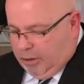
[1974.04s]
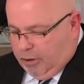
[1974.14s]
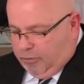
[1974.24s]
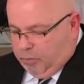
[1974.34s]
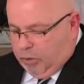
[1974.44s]

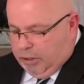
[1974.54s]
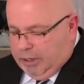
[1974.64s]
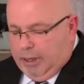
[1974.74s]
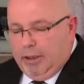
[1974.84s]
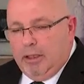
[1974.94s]
of
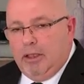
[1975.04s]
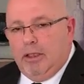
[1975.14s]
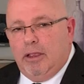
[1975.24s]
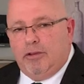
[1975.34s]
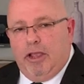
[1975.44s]
working.
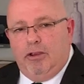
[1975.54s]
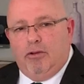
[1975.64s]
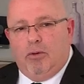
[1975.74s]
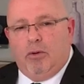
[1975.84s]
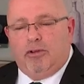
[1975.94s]
So in
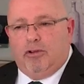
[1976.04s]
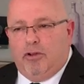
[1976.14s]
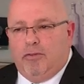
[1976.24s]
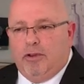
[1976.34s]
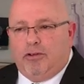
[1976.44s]
your
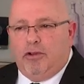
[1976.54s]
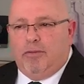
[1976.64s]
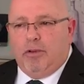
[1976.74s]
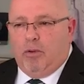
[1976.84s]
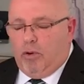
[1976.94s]
service,
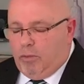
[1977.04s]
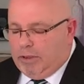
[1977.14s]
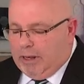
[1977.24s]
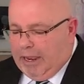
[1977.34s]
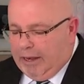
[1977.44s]
serve the Lord
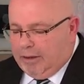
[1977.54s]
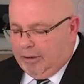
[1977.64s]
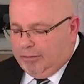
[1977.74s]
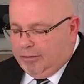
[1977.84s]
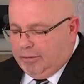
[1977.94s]
with
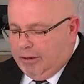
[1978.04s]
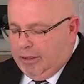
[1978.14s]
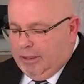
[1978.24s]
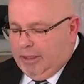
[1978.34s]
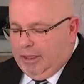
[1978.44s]
gladness.
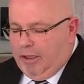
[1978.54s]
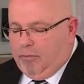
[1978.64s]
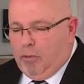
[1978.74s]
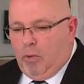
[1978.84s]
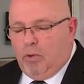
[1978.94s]

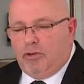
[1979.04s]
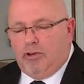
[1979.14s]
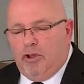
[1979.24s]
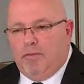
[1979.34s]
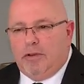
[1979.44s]
If your
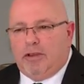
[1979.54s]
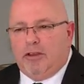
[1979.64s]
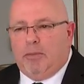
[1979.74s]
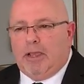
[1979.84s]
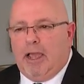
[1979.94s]
service
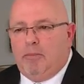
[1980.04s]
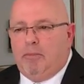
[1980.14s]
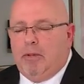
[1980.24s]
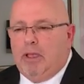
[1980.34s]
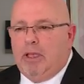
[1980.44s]
has
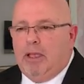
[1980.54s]
become